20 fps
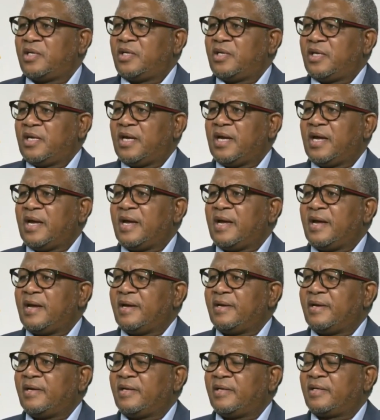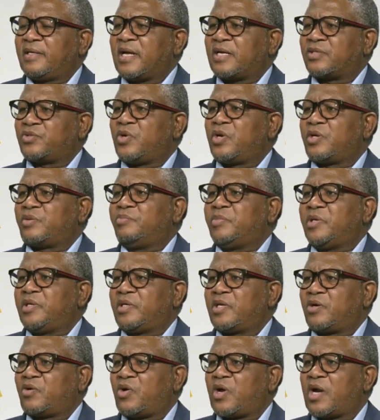It does not mean
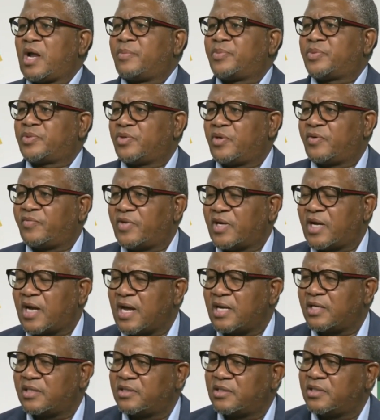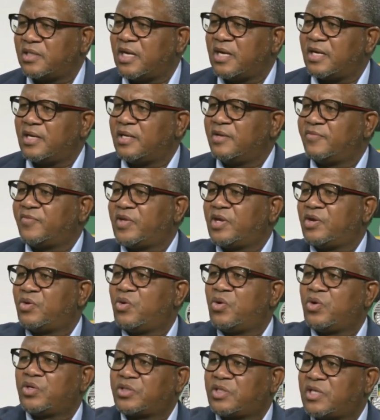the collapse of the country. And if they
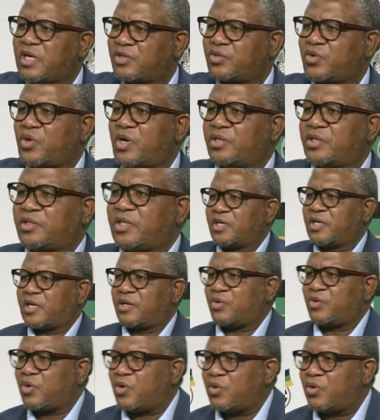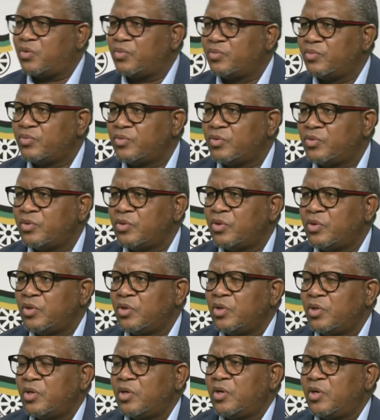go, it's their choice, they can go.
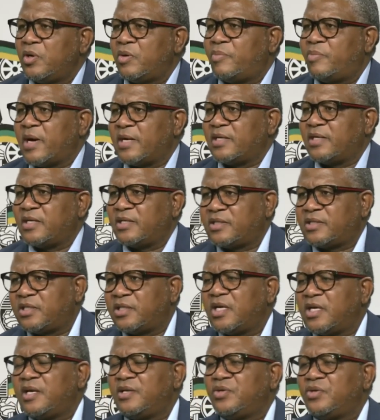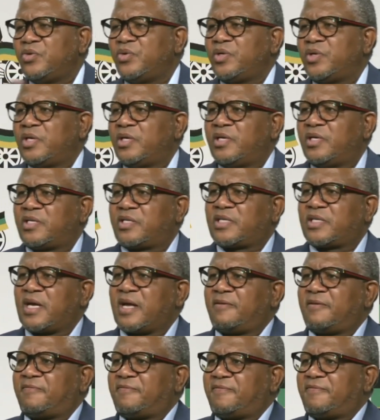But the GNU in
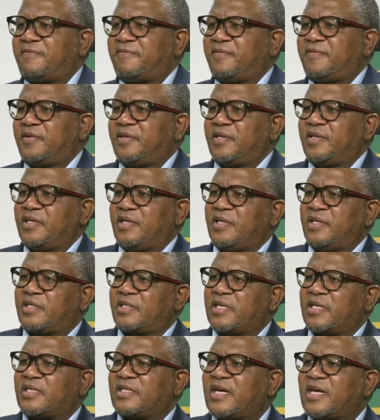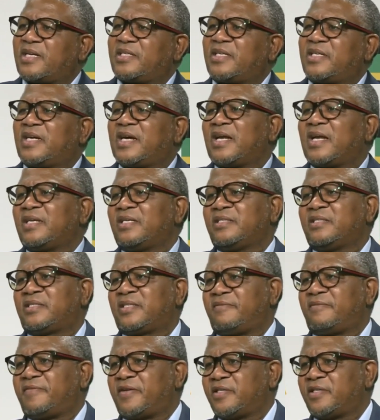itself, it's a tactical
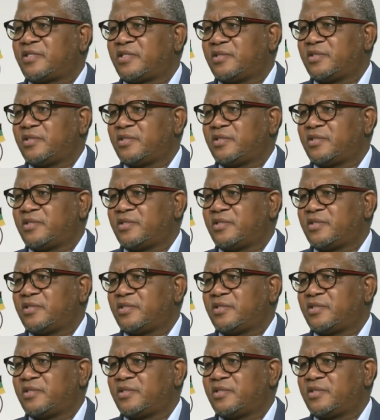intervention